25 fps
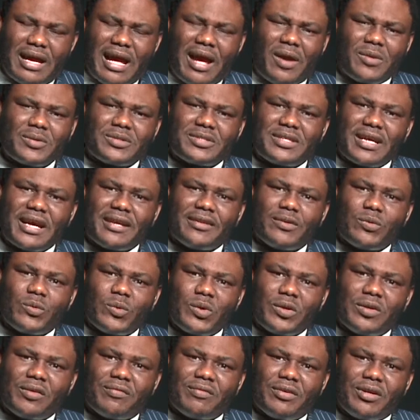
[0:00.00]
outside the
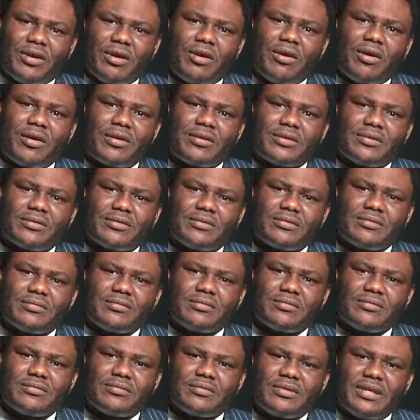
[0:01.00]
word of God
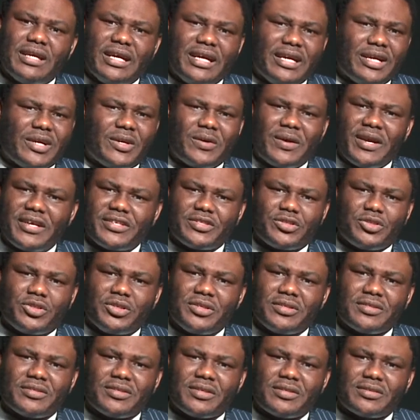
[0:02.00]
in Christ
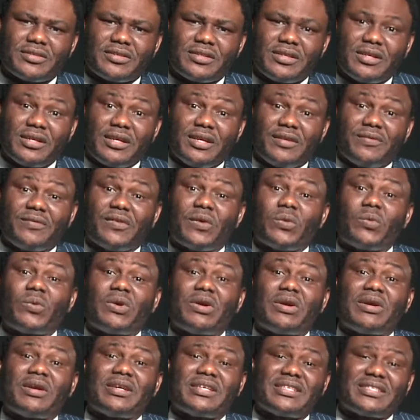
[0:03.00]
Jesus. The
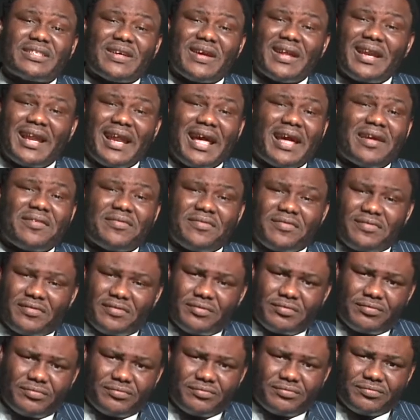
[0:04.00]
word is our
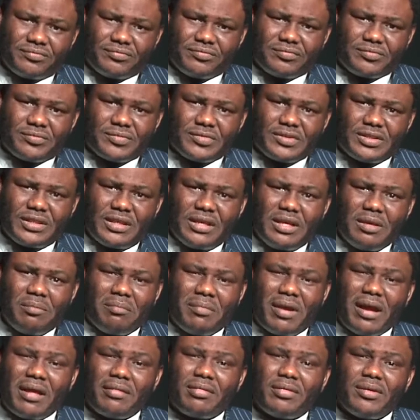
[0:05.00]
life.
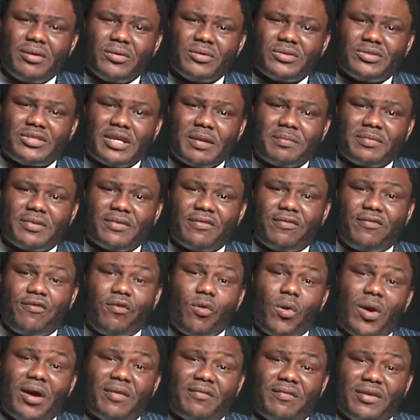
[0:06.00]
Matthew chapter
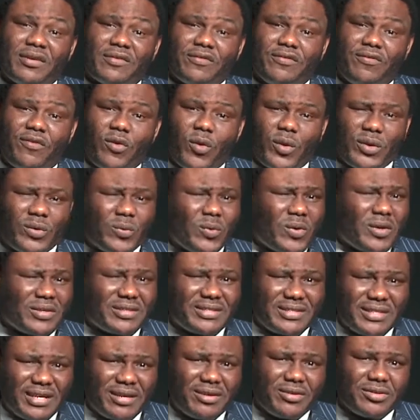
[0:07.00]
4 and verse 4, the word
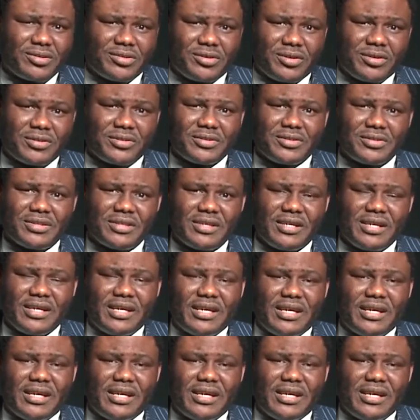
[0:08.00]
tells us,